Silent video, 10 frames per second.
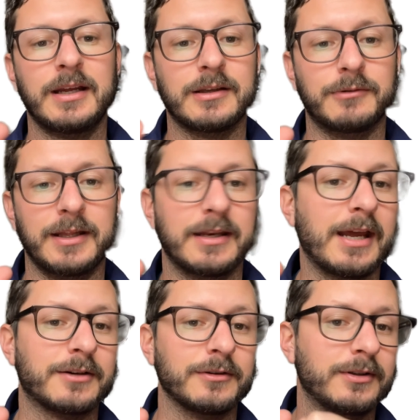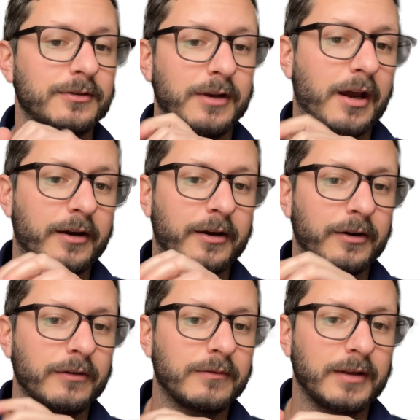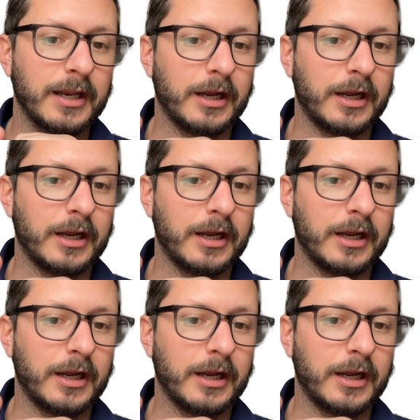the way they naturally do, not code, and